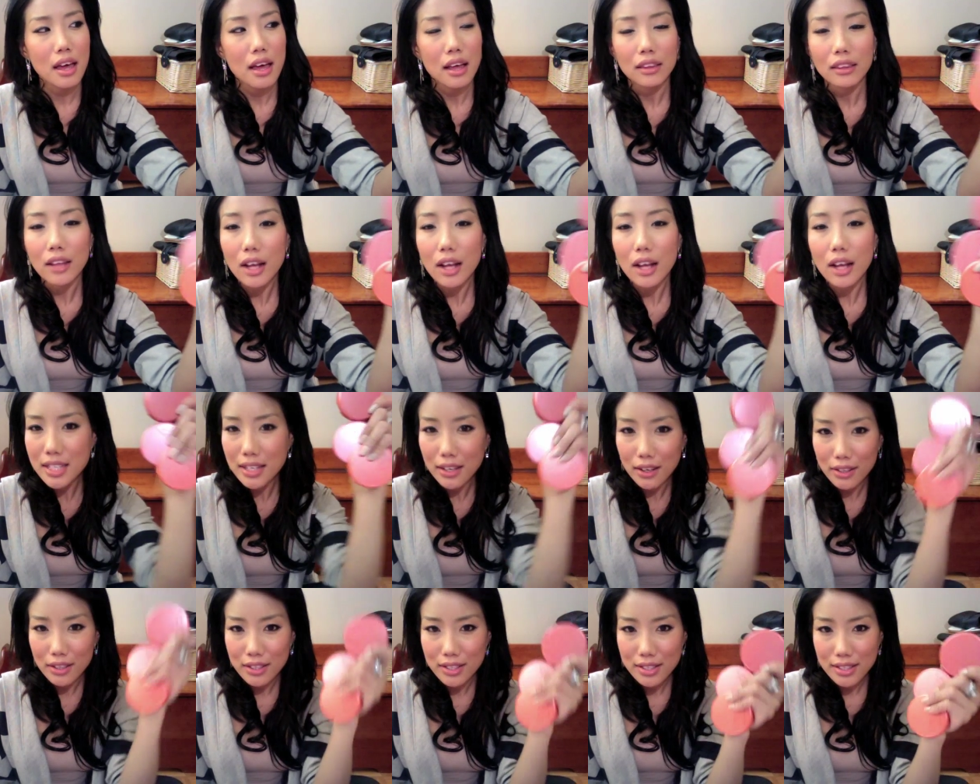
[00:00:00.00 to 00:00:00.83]
Lots of
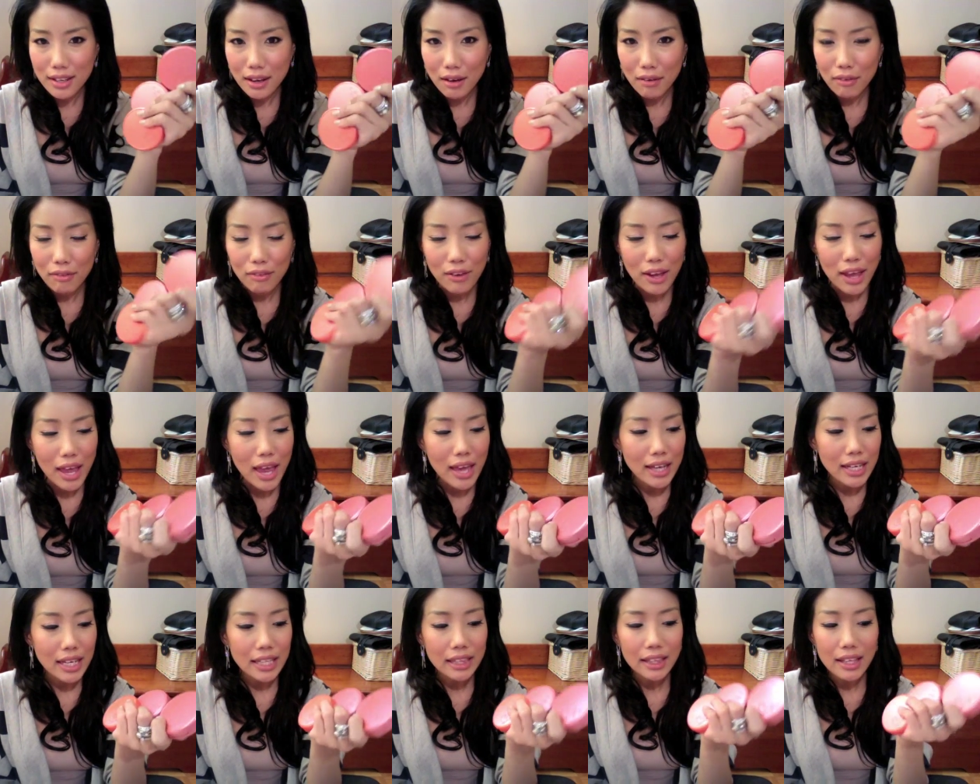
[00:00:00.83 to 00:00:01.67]
good stuff.
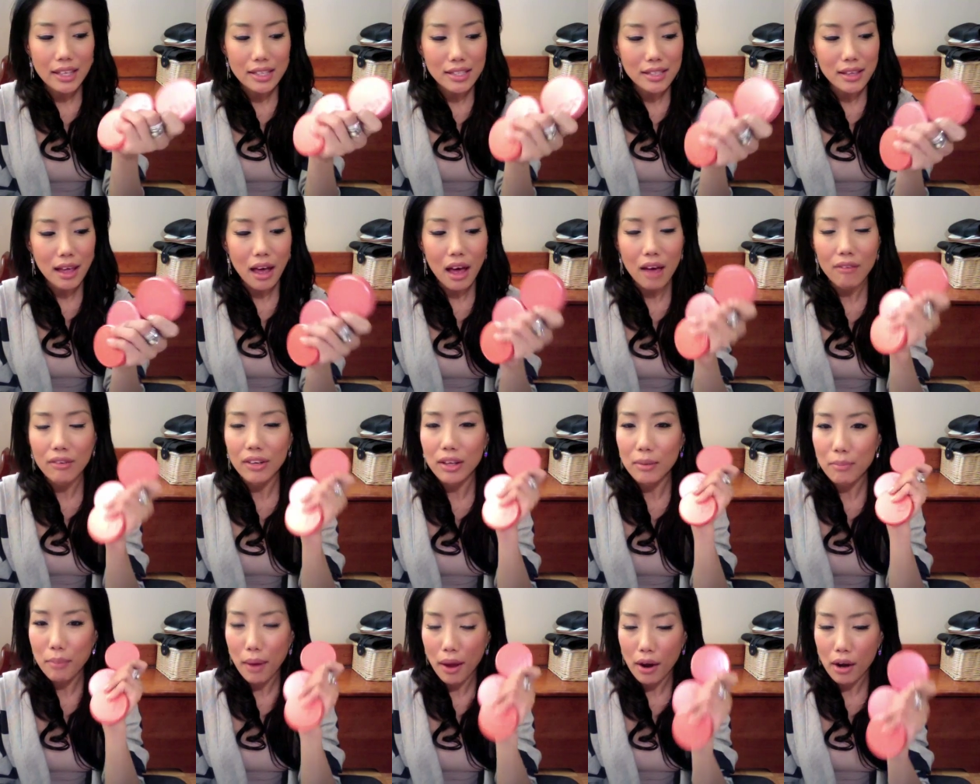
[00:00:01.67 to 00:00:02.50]
And it doesn't have
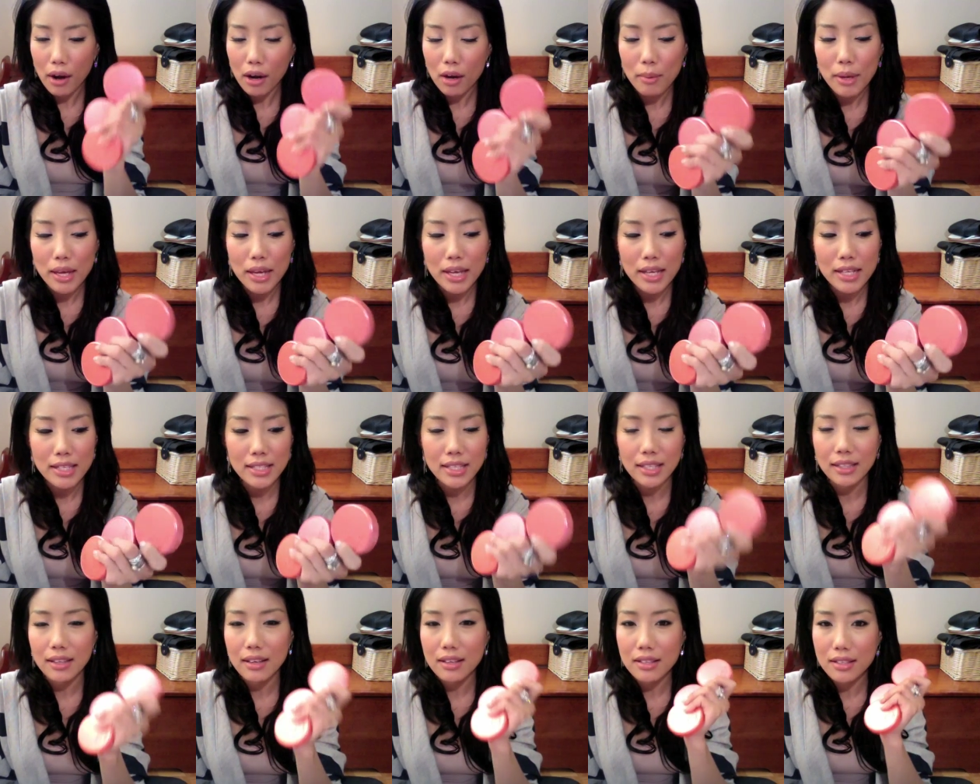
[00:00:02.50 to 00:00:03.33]
any parabens,
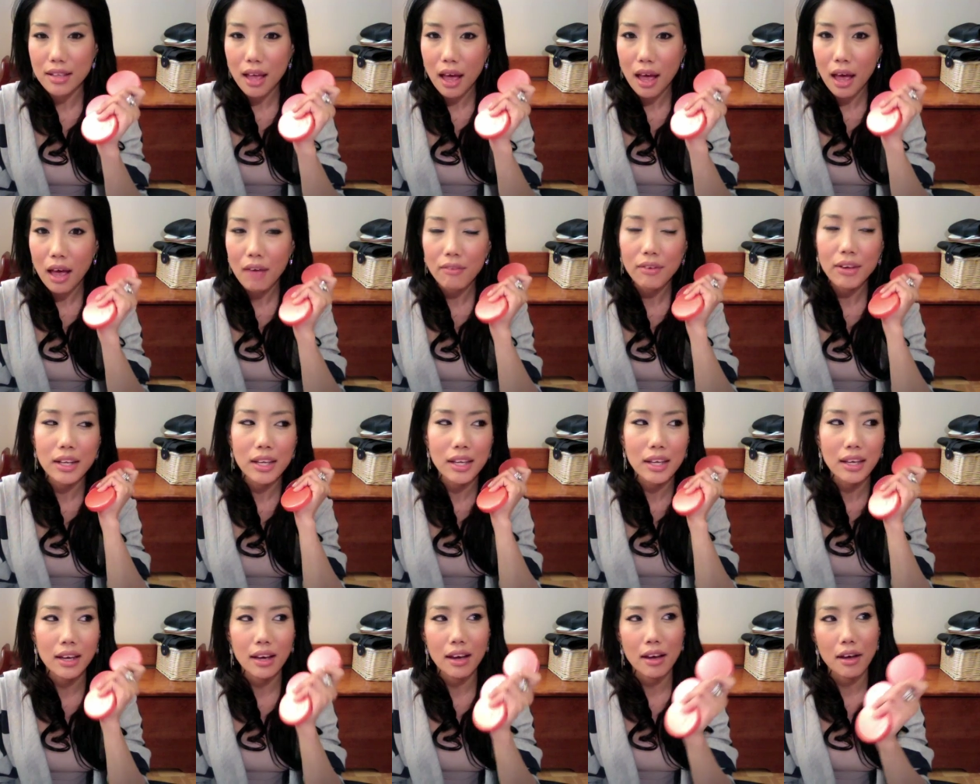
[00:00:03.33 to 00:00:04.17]
it doesn't have
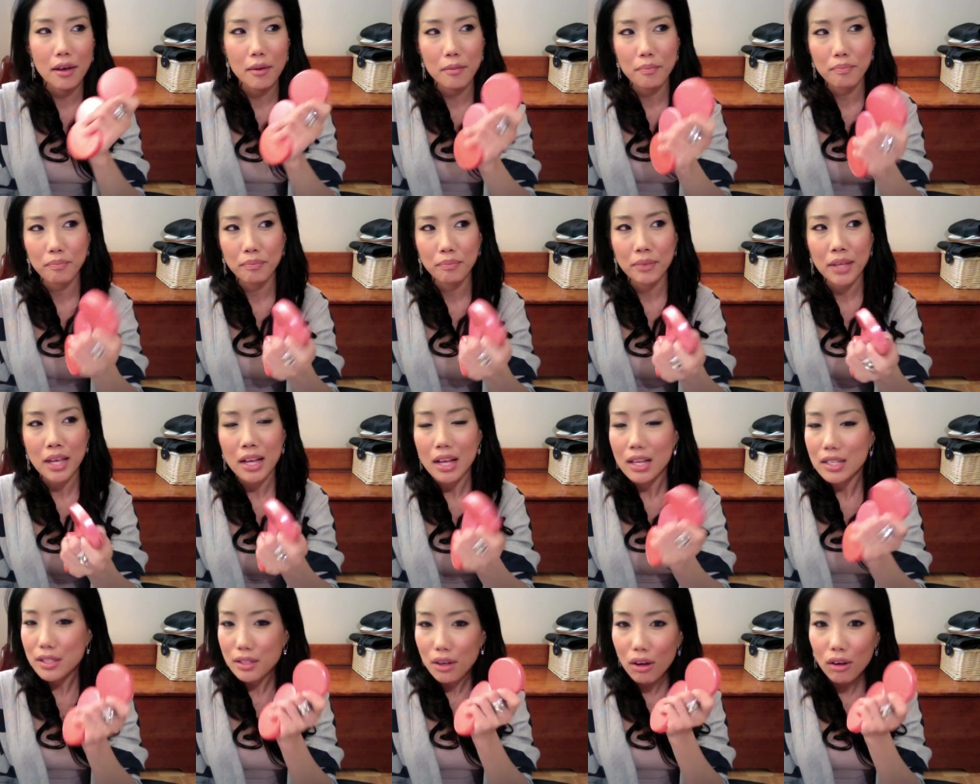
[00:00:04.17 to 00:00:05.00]
any um,
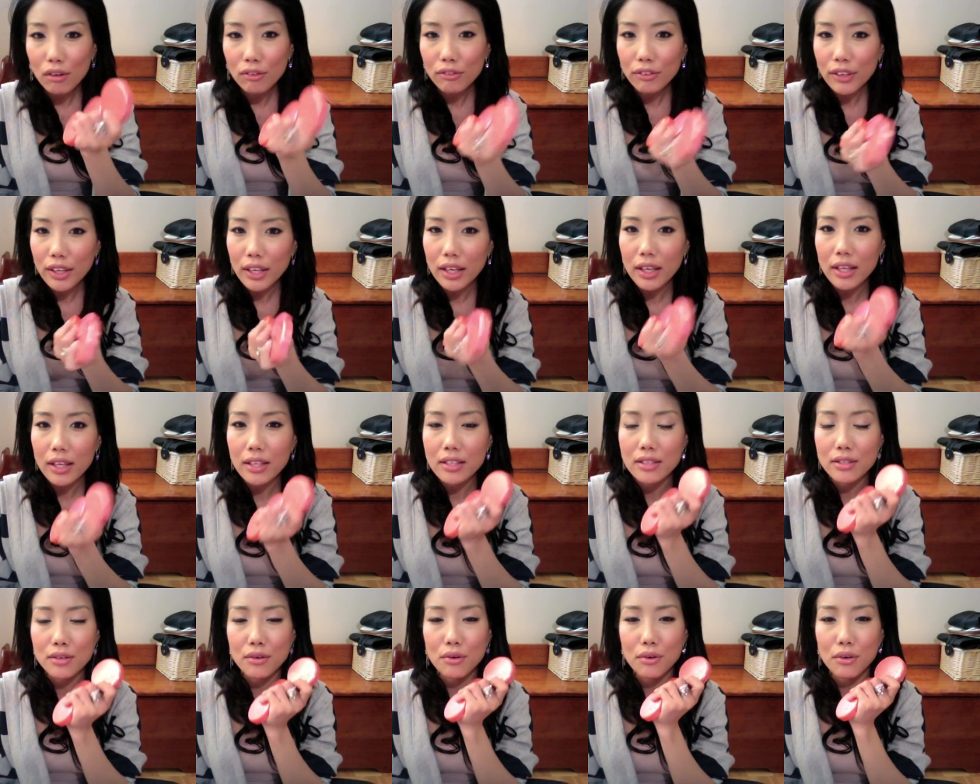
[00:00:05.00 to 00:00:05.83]

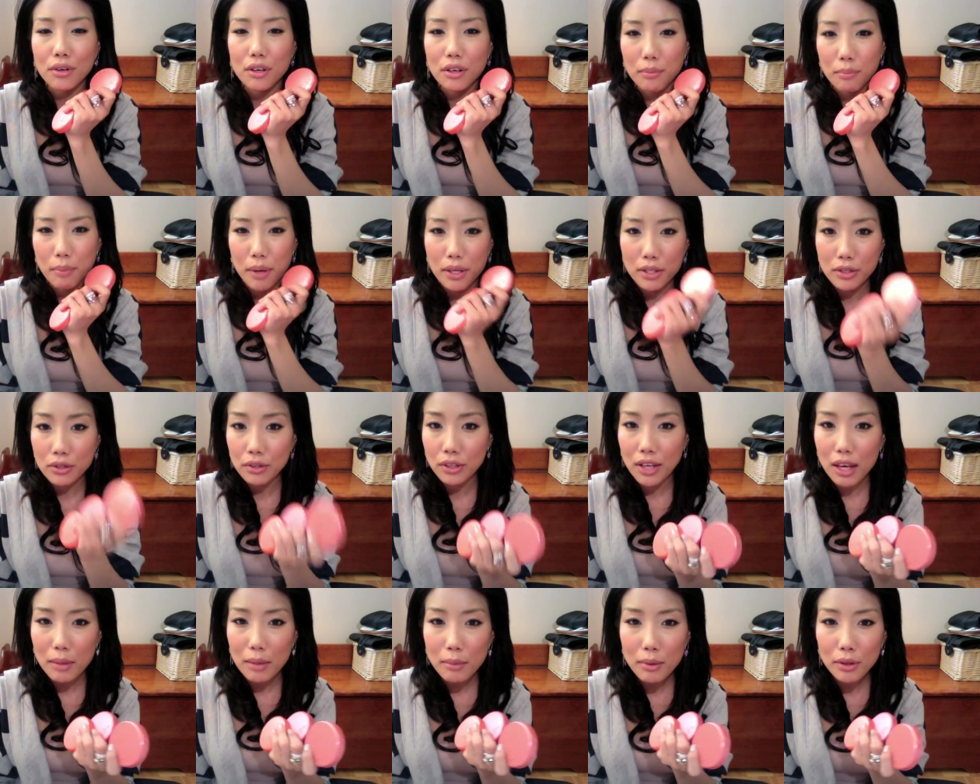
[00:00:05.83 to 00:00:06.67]
sulfates or
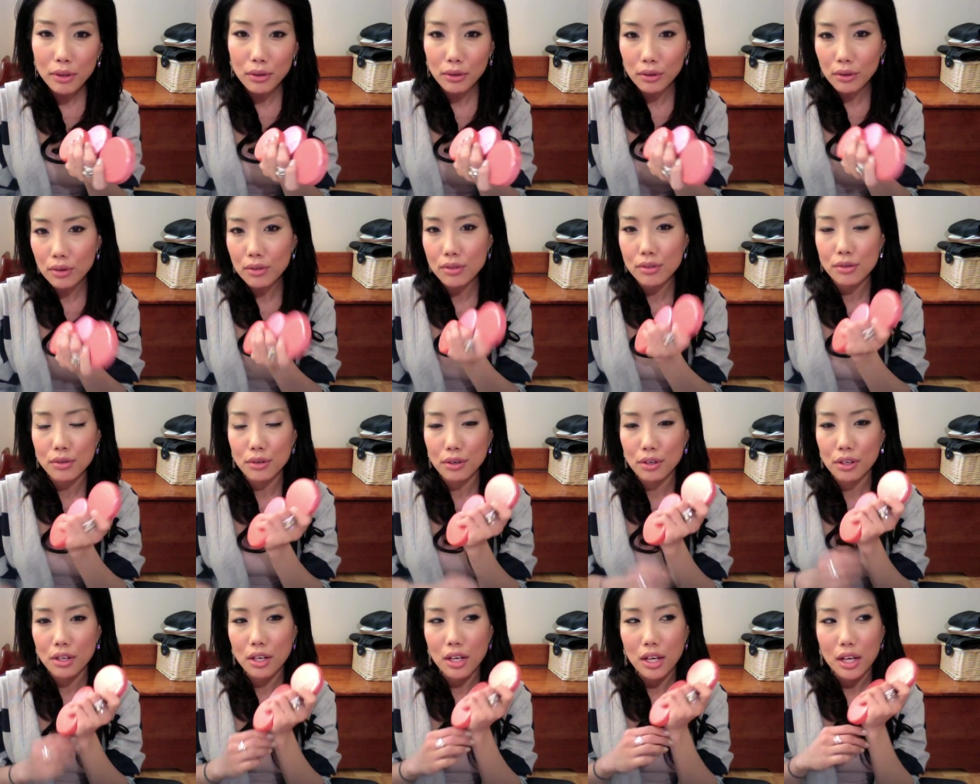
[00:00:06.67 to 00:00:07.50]
petrochemicals
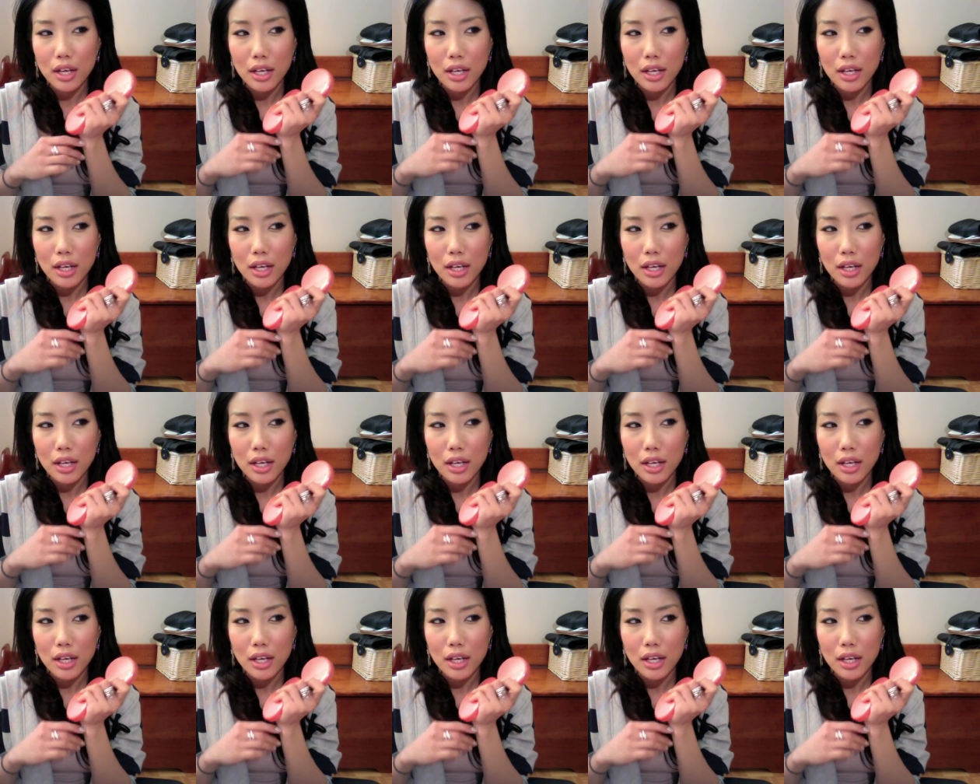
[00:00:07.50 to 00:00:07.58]
or